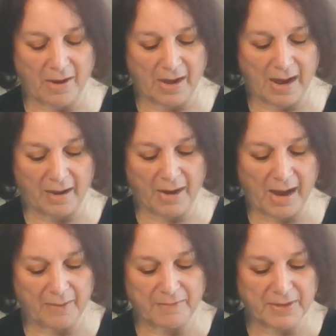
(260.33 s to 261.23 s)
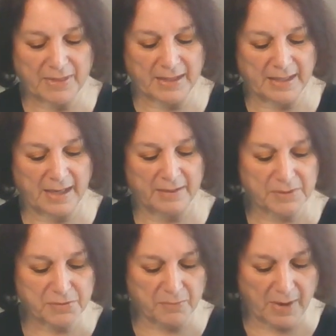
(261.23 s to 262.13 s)
how everything
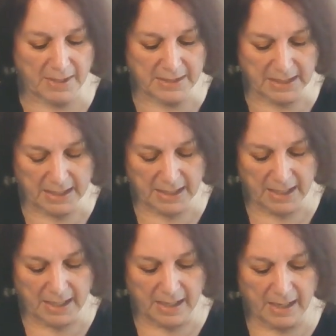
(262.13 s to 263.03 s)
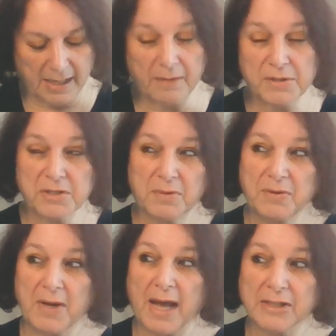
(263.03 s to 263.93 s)
was run. He was the one
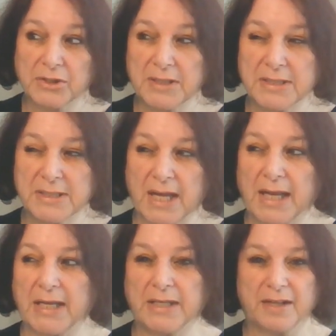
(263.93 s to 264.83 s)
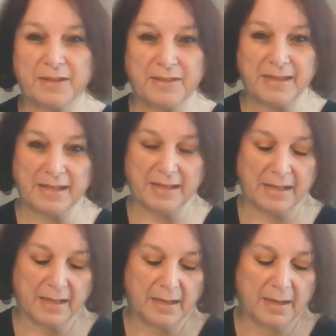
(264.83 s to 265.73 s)
who actually designed
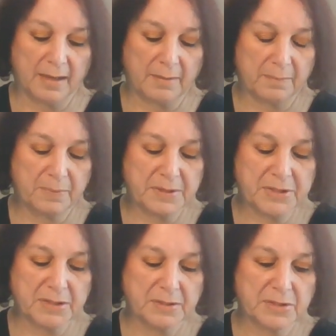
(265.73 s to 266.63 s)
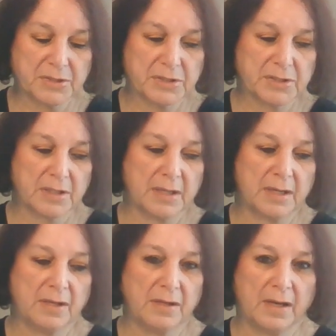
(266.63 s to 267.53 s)
the prisoners,
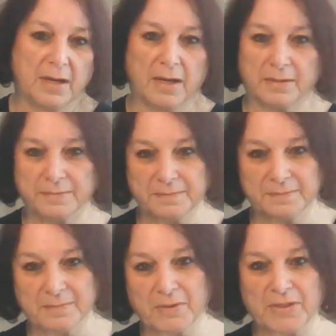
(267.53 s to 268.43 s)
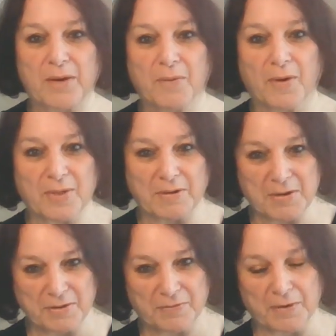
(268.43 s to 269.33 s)
what they wore, their
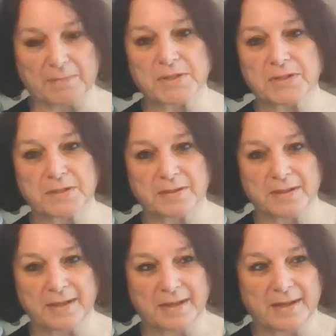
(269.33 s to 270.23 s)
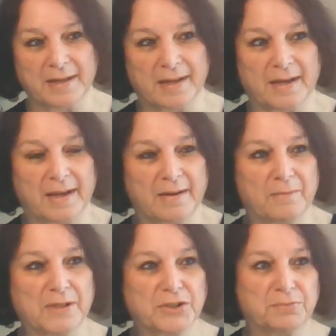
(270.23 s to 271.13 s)
uniforms,
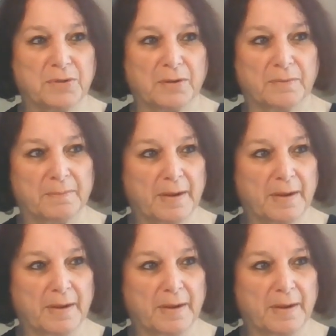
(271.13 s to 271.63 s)
which were